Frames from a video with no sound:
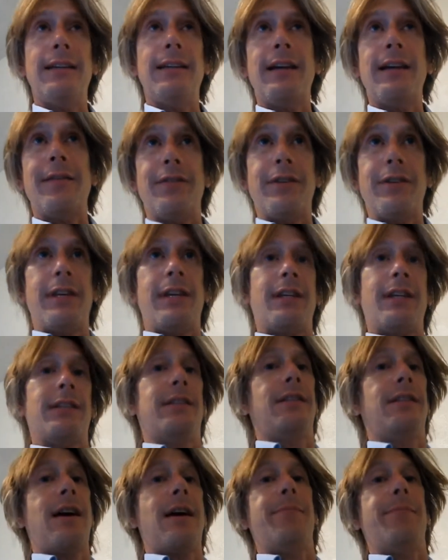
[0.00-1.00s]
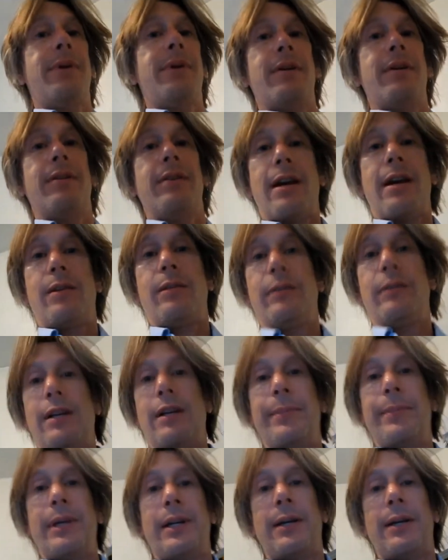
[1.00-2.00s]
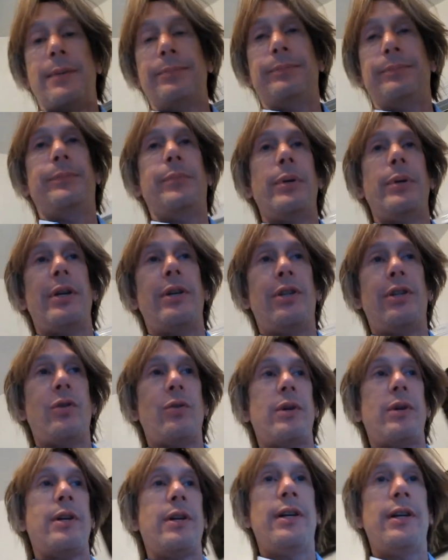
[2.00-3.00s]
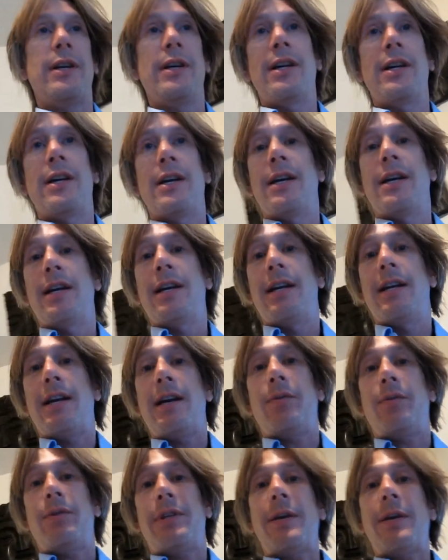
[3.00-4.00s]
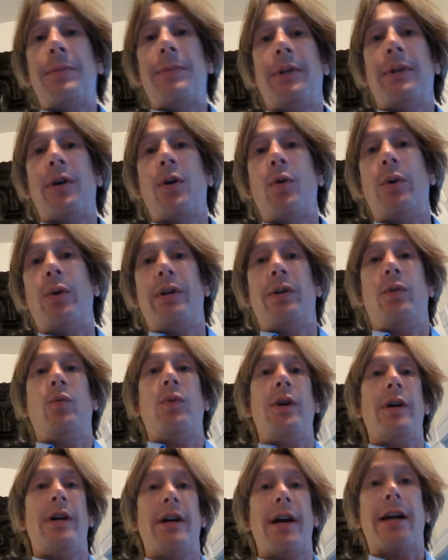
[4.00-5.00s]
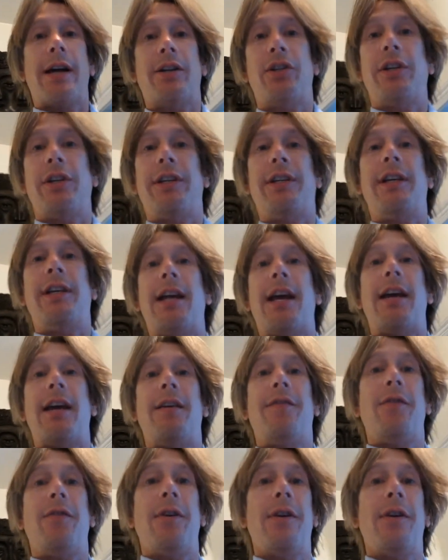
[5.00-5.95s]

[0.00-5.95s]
everything is a lot better now. I mean, I'm pretty sore I was able to go into work actually today for